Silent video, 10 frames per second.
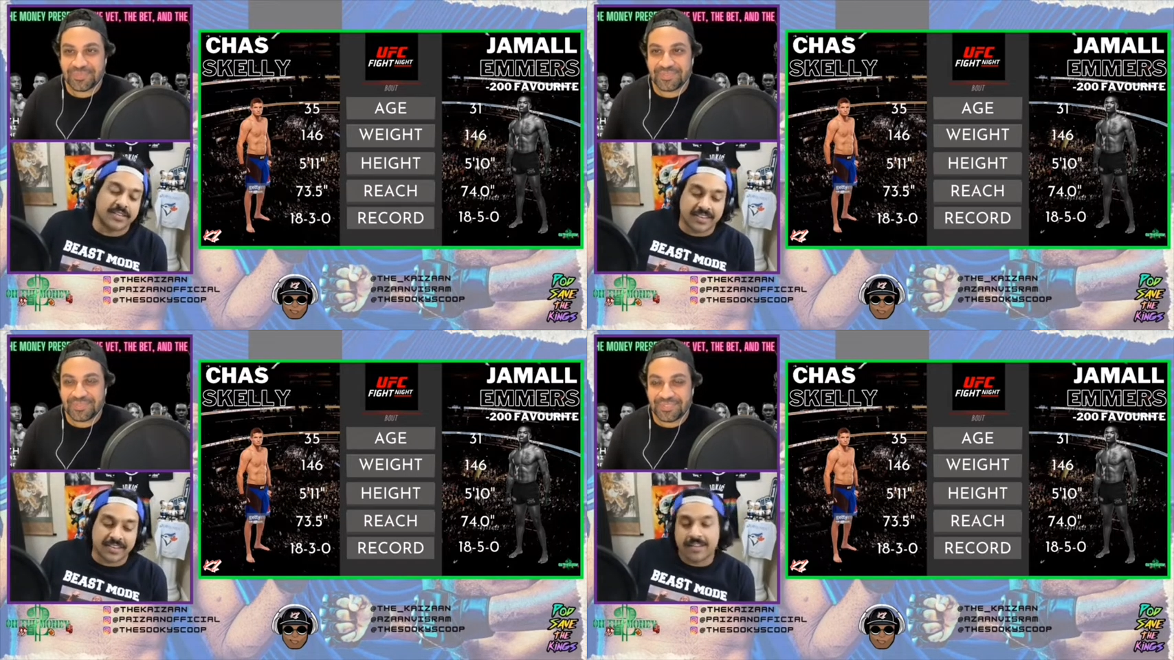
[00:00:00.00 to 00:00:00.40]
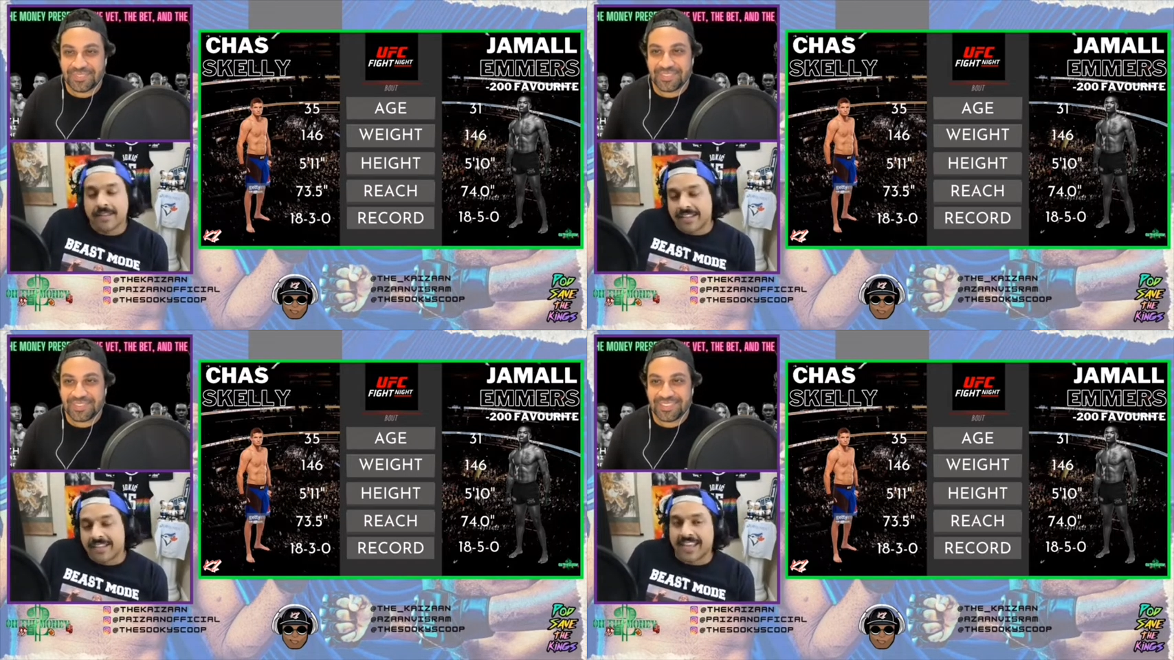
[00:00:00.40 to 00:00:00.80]
Speaker 1: And
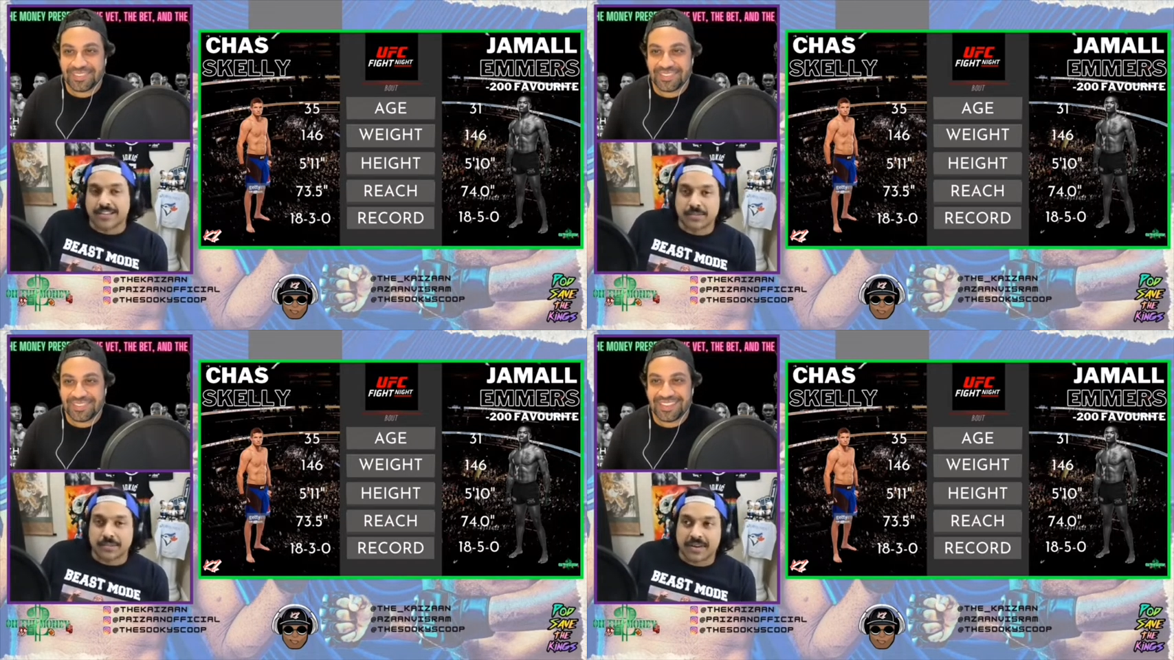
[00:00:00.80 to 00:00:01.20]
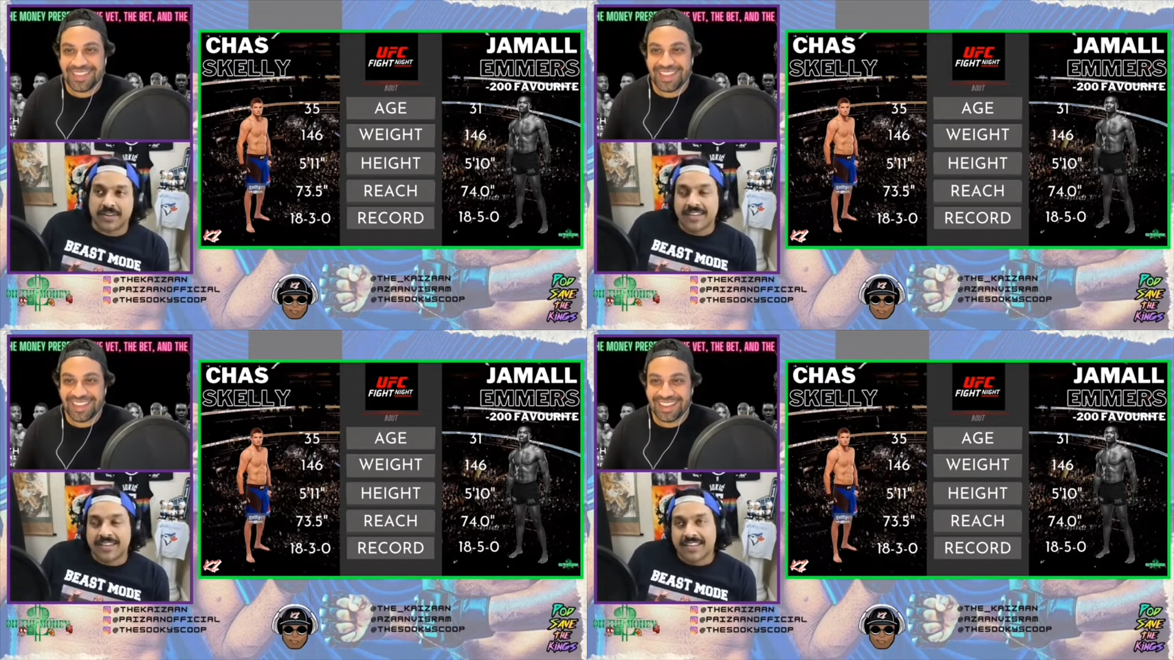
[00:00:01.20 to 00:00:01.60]
that's where
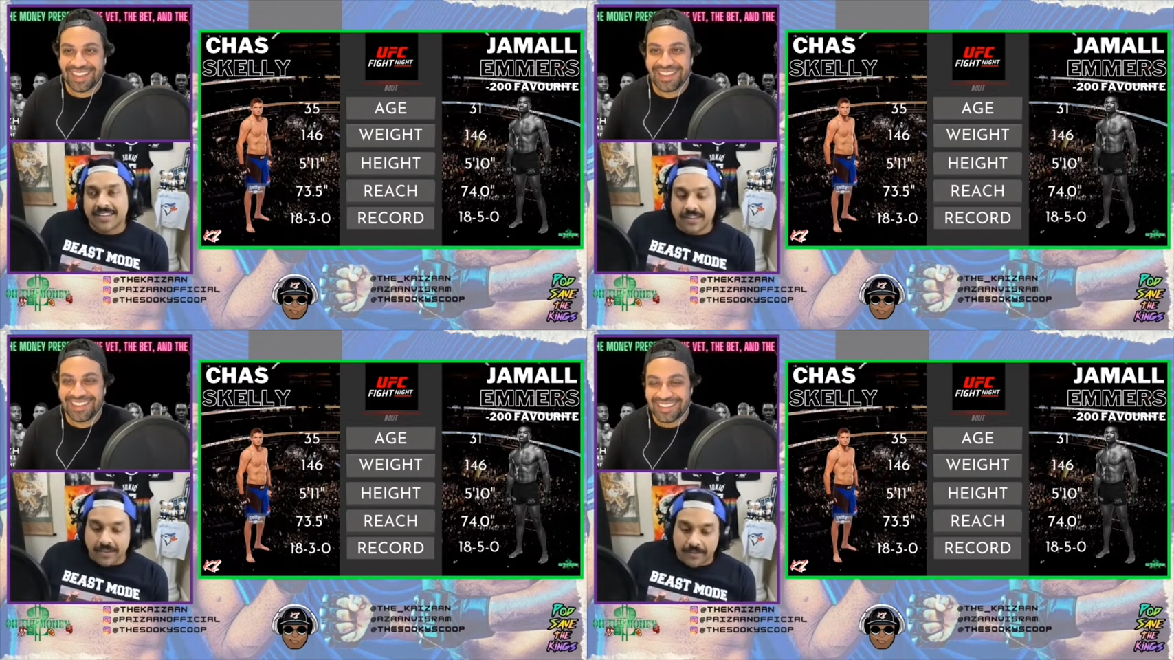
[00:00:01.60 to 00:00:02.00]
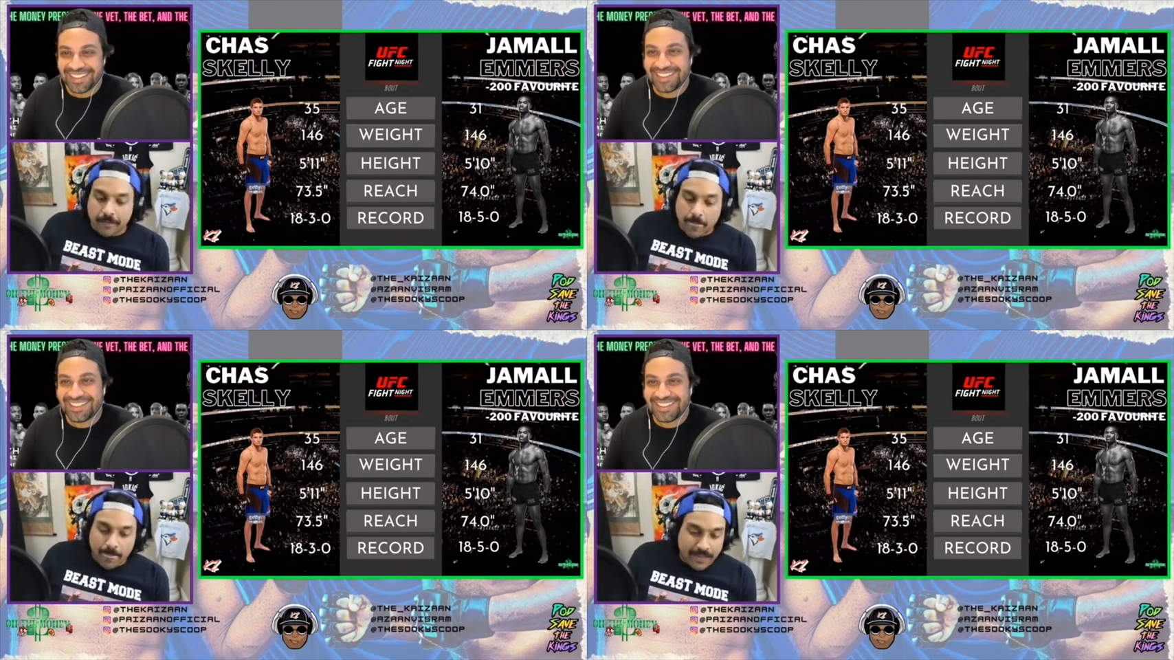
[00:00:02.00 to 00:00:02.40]
yeah, you know
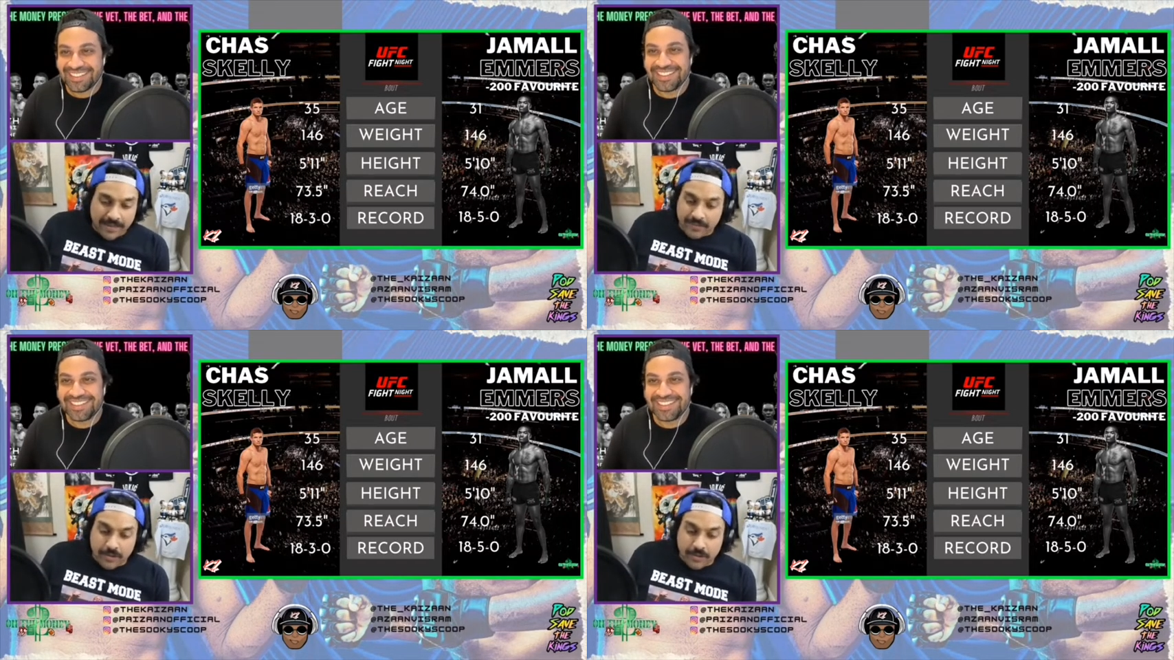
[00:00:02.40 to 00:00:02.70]
even in